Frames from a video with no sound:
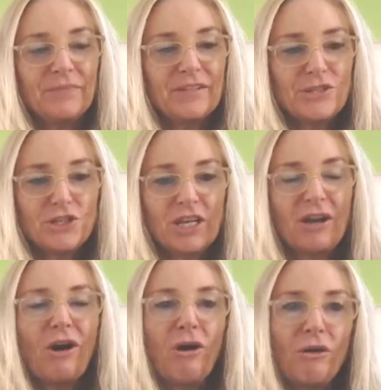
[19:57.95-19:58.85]
shared a
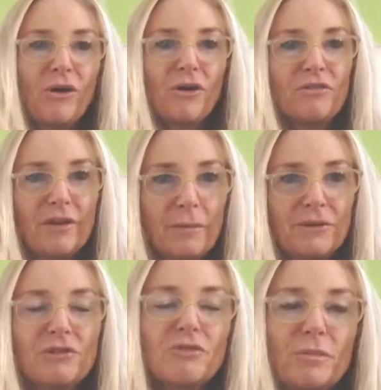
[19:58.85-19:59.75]
whole lot of
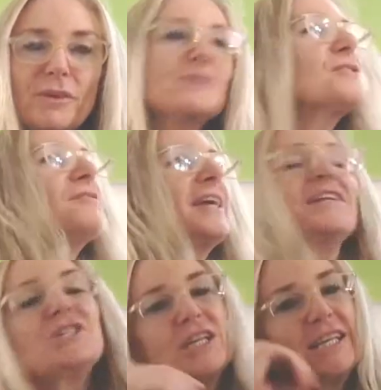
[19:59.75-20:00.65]
beautiful positive
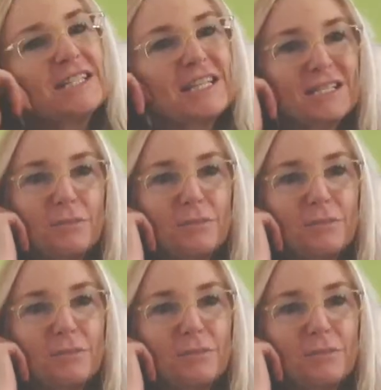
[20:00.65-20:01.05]
energy into this